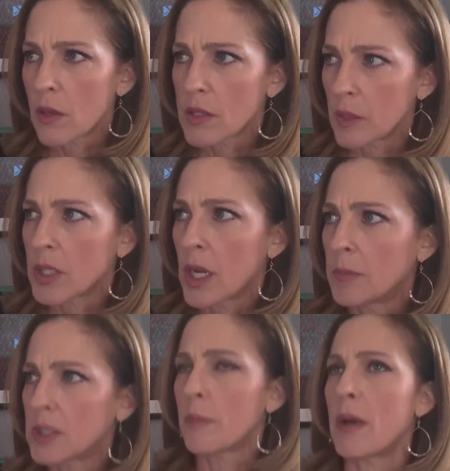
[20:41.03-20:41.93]

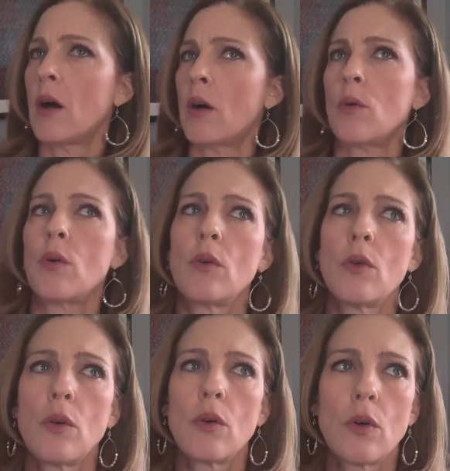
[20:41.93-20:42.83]
sometimes about
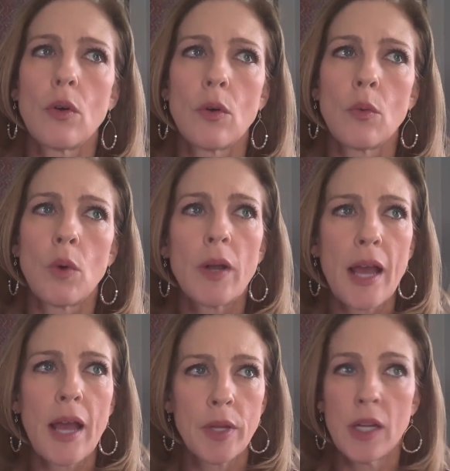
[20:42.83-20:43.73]
what would happen,